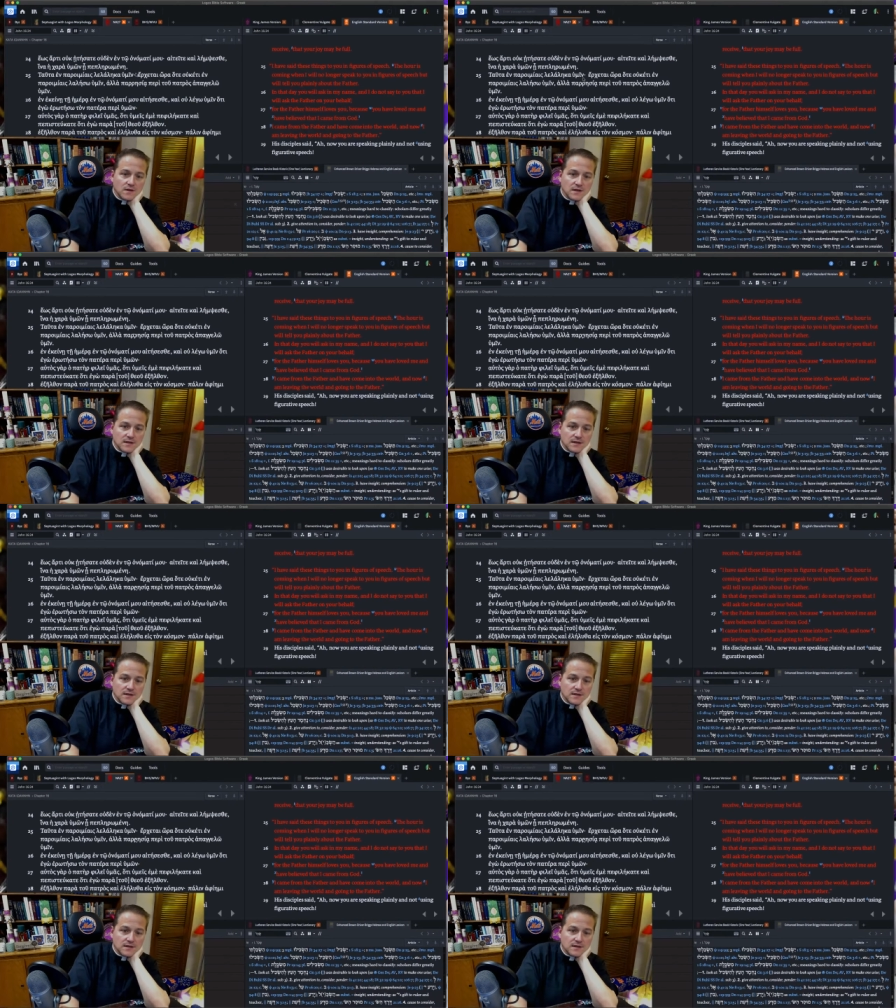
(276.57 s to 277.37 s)
uh,
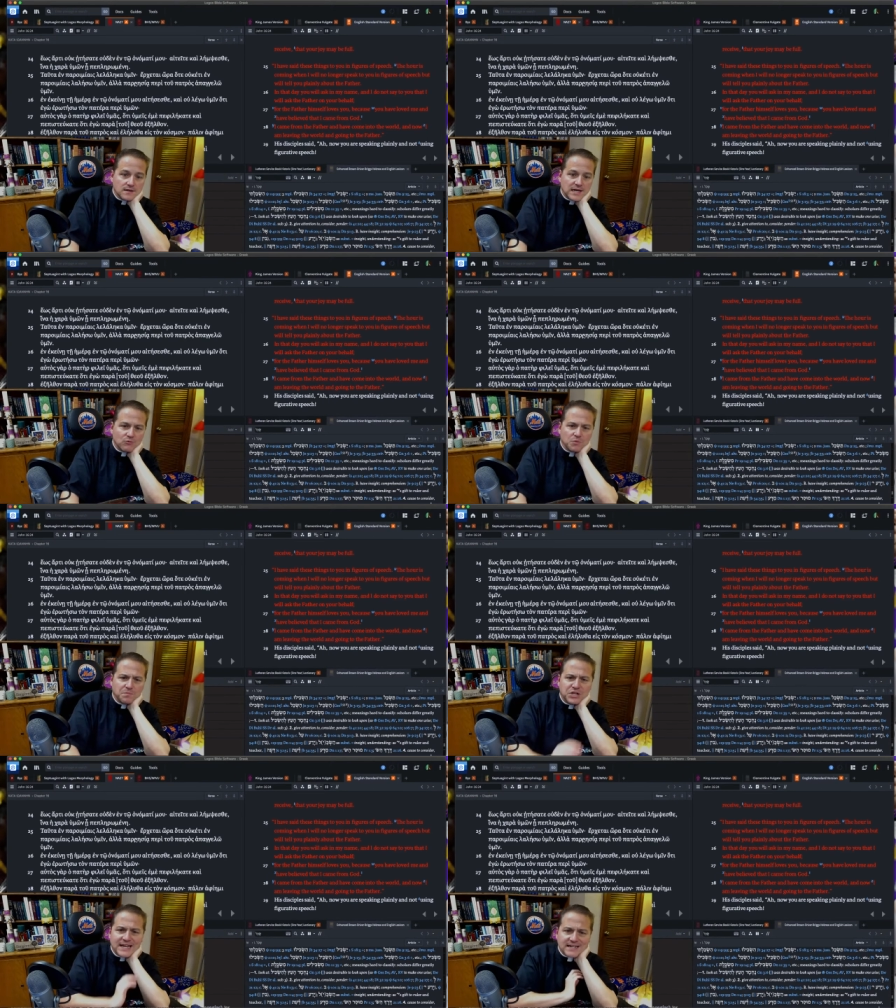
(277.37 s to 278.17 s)
I will
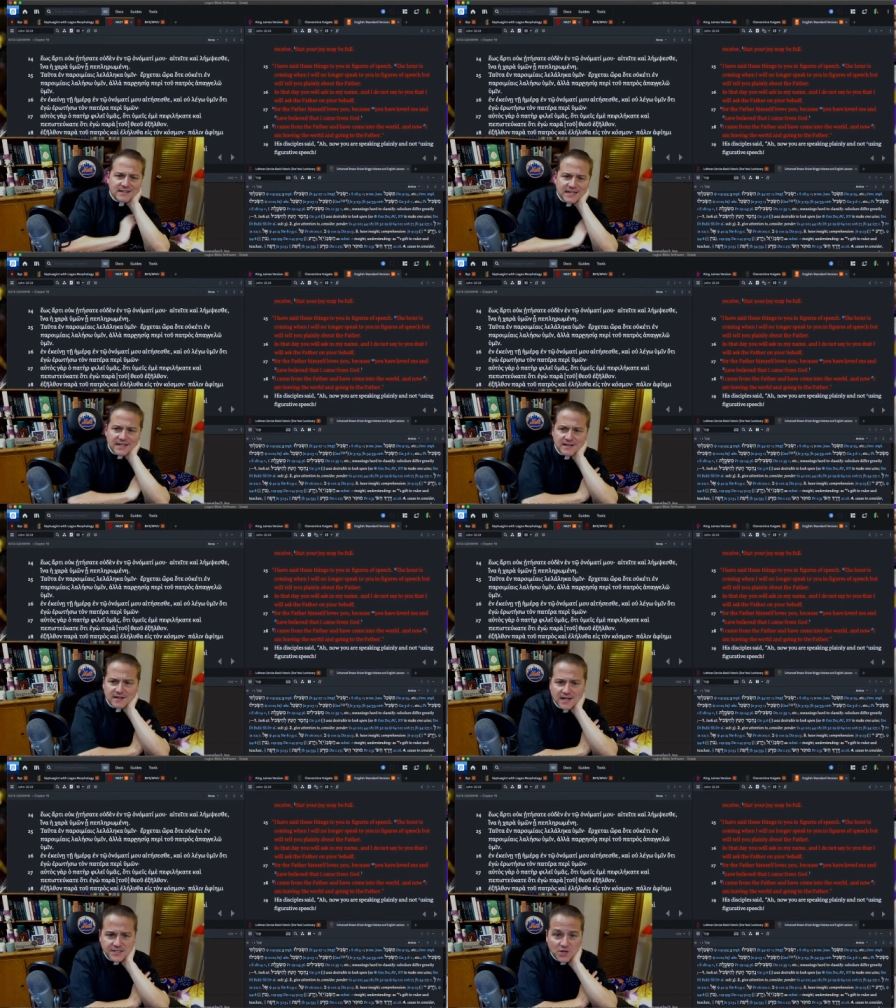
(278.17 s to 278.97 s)
plainly
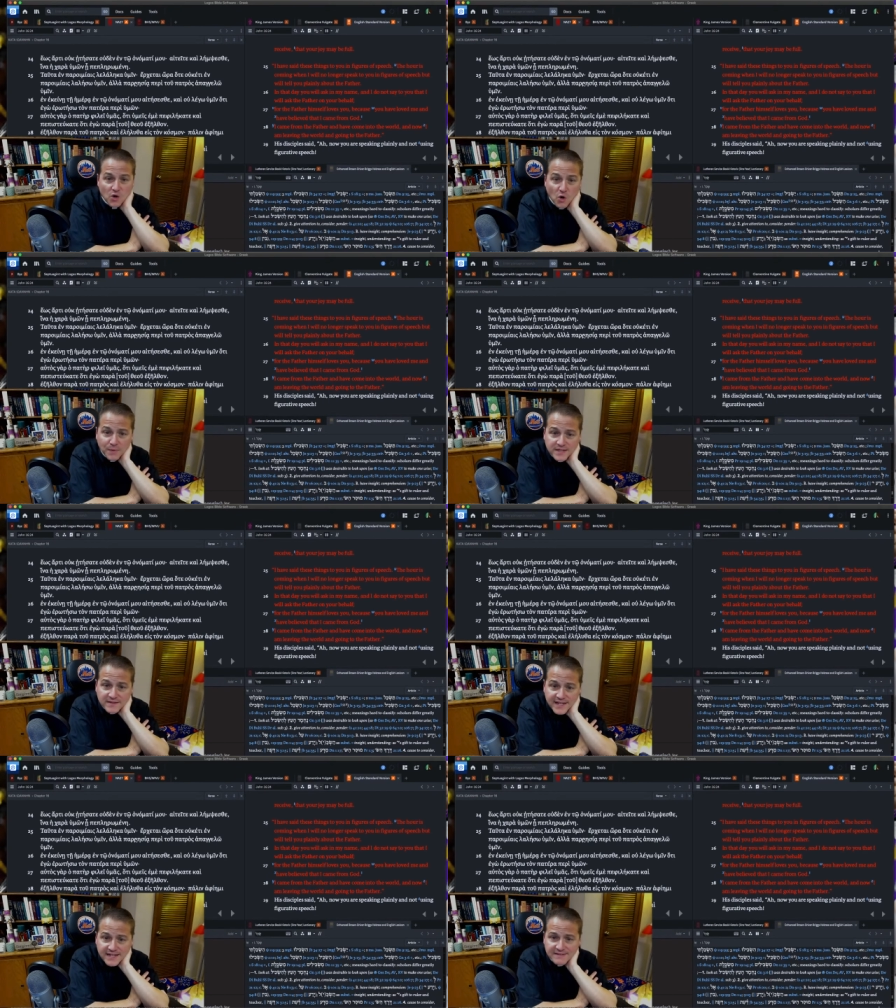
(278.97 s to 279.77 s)
and
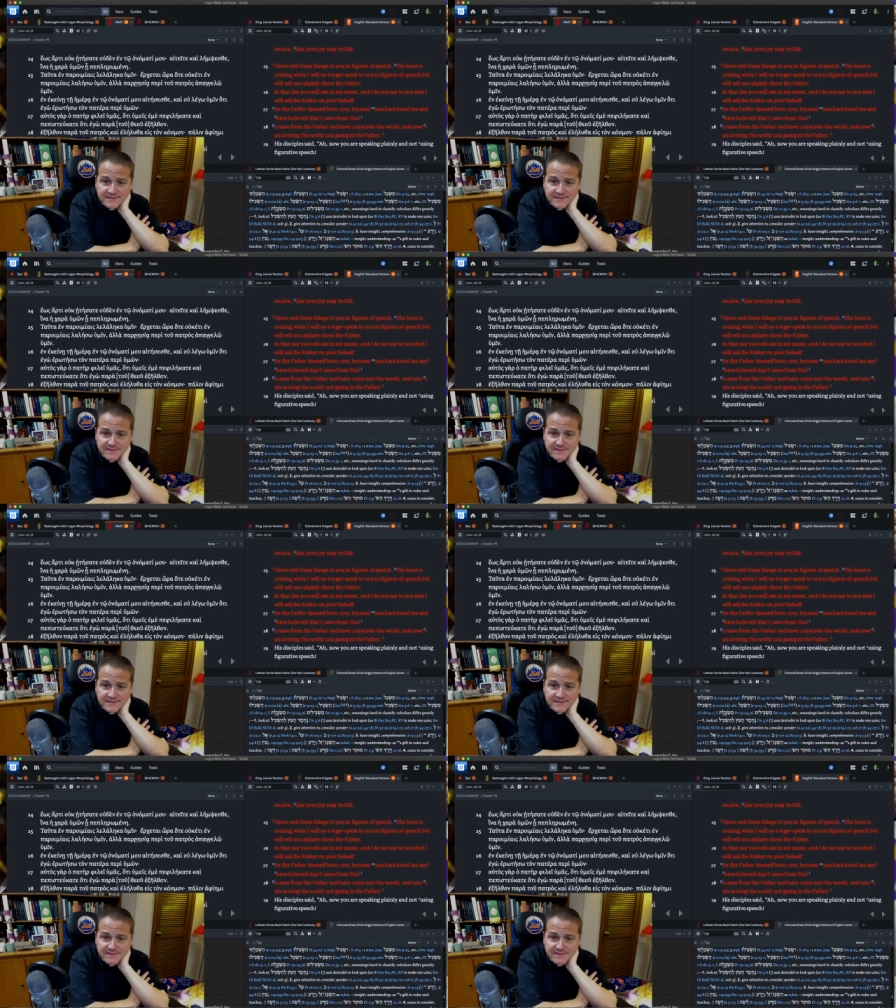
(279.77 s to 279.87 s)
openly